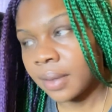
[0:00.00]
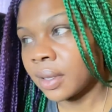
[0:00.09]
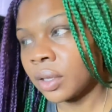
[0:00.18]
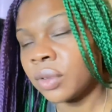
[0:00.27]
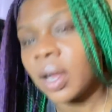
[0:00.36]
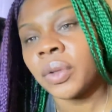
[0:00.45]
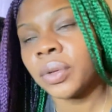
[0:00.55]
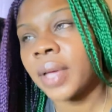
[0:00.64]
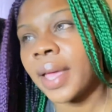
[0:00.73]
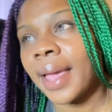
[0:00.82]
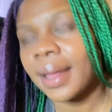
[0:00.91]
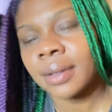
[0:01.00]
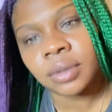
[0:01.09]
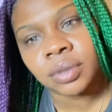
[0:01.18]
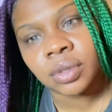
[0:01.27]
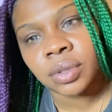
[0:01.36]
You know, you can
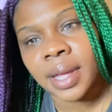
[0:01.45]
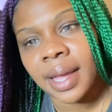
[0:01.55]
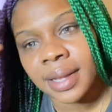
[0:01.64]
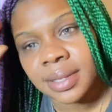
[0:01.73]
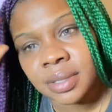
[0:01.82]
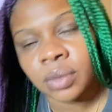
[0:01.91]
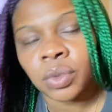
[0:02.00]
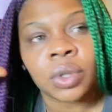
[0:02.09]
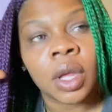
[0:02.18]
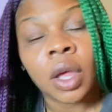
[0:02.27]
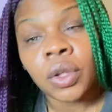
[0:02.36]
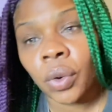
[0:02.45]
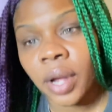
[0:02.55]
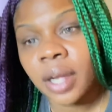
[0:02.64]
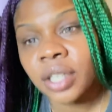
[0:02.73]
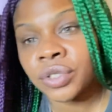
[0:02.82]

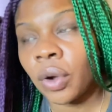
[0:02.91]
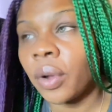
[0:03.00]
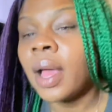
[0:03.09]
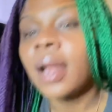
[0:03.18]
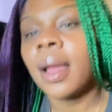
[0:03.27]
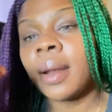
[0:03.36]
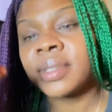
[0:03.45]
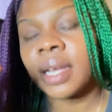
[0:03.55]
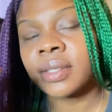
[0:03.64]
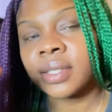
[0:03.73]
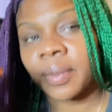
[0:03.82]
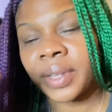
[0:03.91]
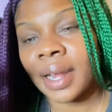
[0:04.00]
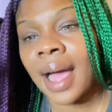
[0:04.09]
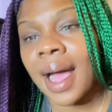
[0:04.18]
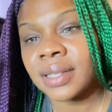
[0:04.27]
control. Let me tell you something. The
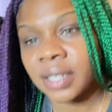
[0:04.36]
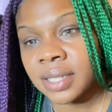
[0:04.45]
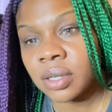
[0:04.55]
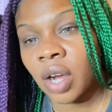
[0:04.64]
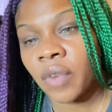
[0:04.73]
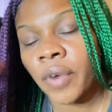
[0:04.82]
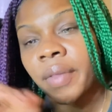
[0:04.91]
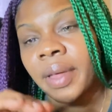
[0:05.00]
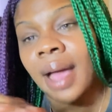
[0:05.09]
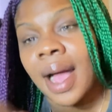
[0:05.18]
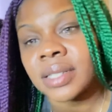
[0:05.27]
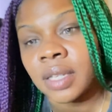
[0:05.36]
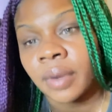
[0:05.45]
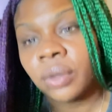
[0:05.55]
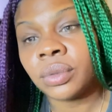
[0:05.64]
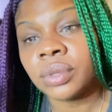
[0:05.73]
gods of this earth are the gods of
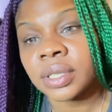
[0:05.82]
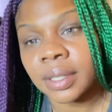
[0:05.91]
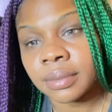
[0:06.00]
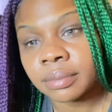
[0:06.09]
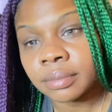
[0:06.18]
illusion.